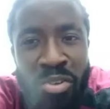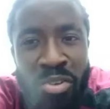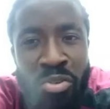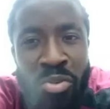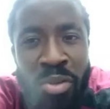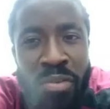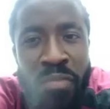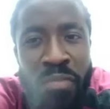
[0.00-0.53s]
I
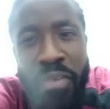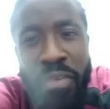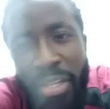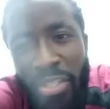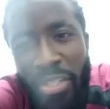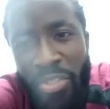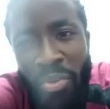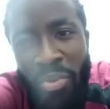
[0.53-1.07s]
don't know if he
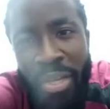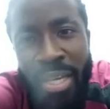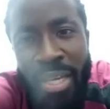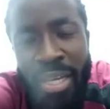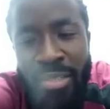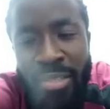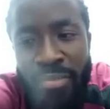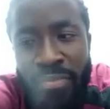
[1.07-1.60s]
finished or
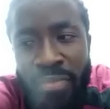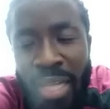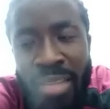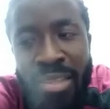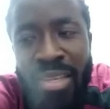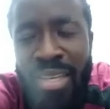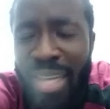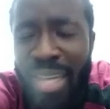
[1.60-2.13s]
he had
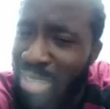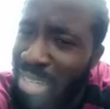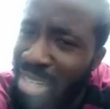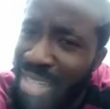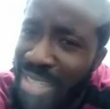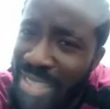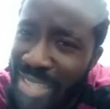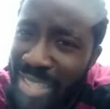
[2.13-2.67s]
I think I
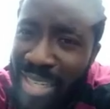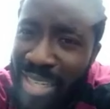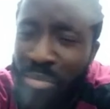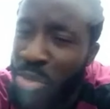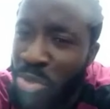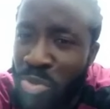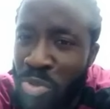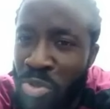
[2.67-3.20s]
think it
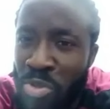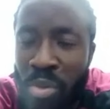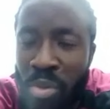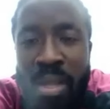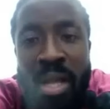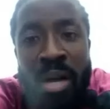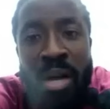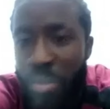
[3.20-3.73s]
did. I'm not too
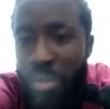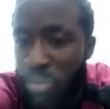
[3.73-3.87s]
sure.